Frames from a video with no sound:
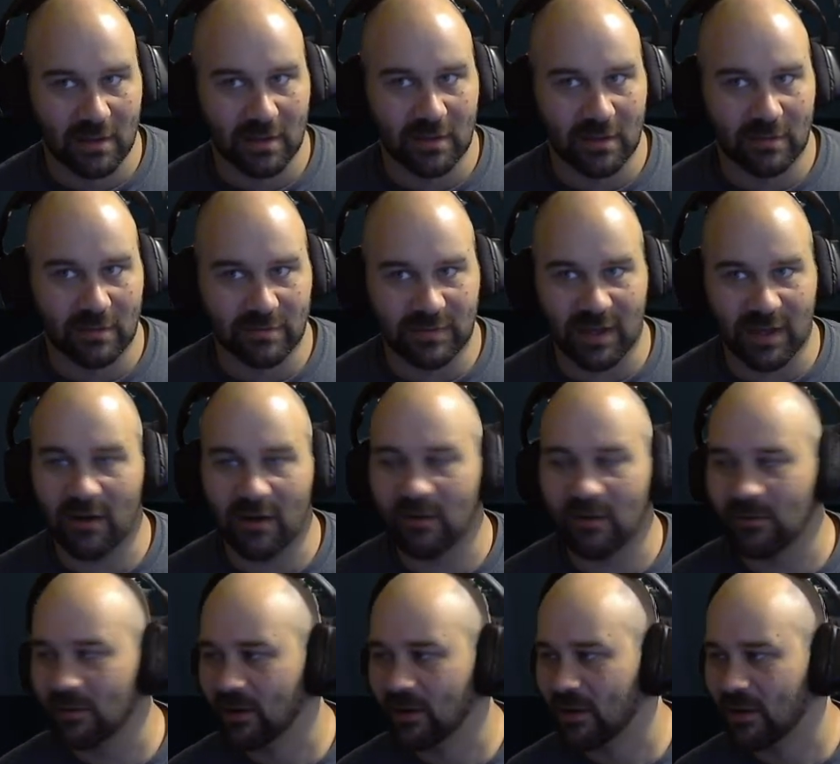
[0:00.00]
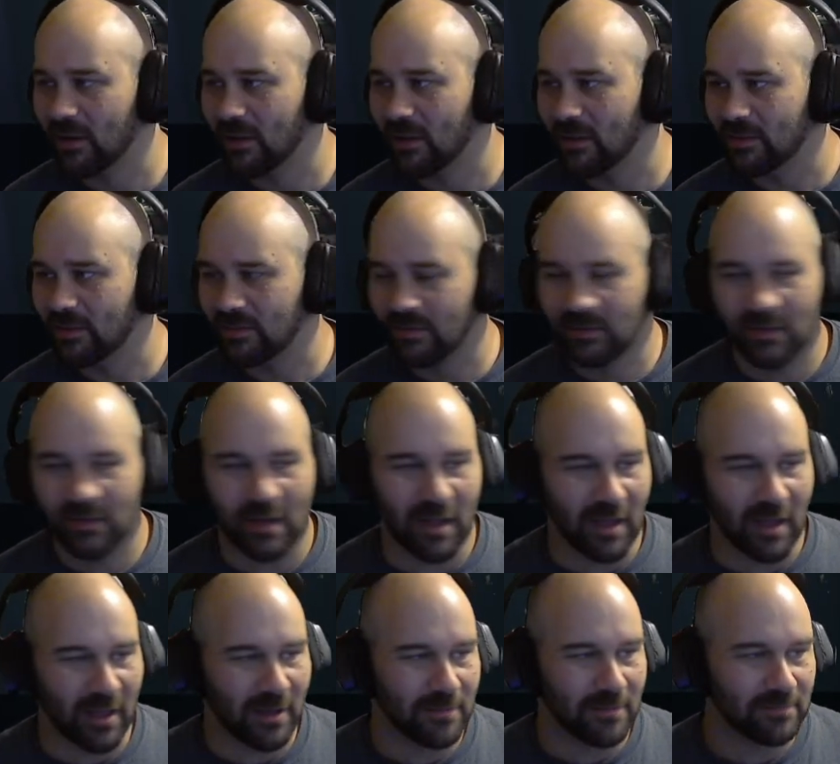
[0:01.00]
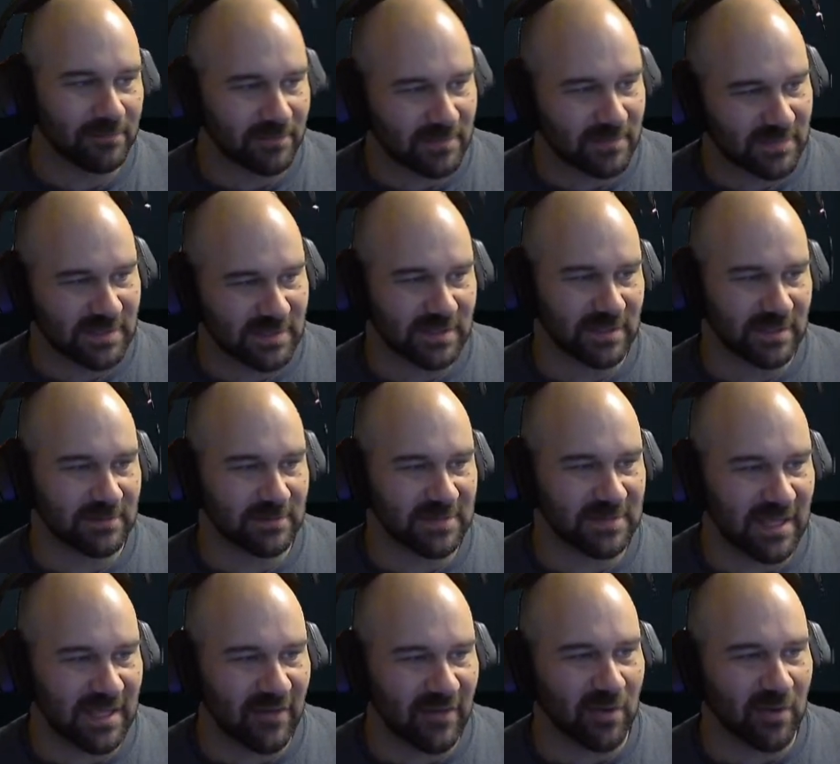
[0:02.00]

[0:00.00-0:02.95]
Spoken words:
They're to give it a